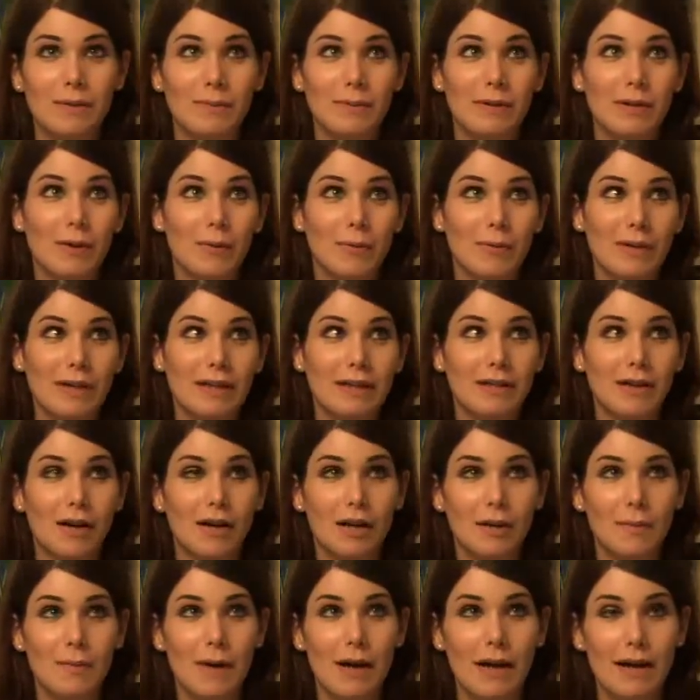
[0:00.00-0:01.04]
we don't really
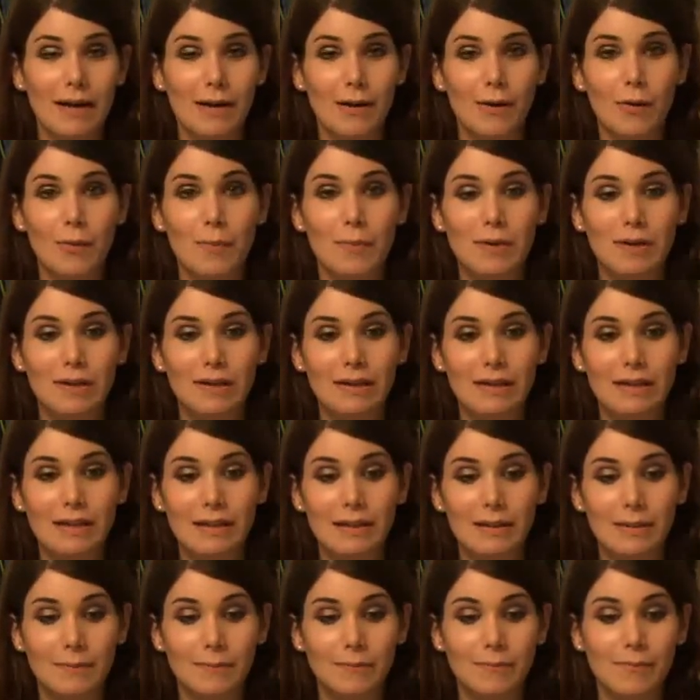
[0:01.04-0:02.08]
talk about it openly.
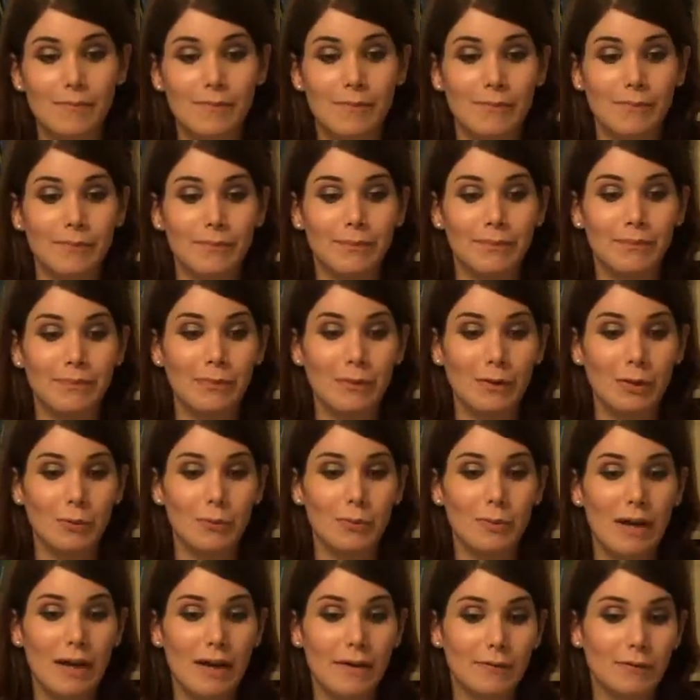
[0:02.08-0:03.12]

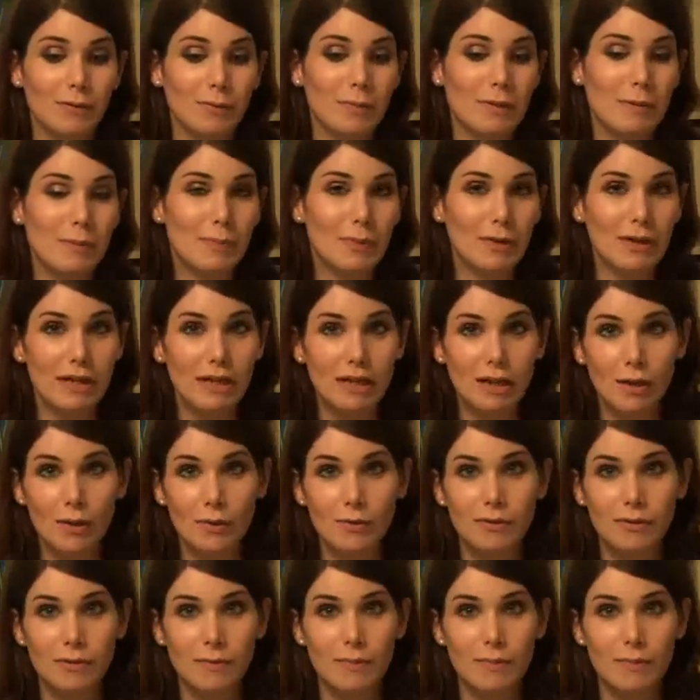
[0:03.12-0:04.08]
We have to be pretty close to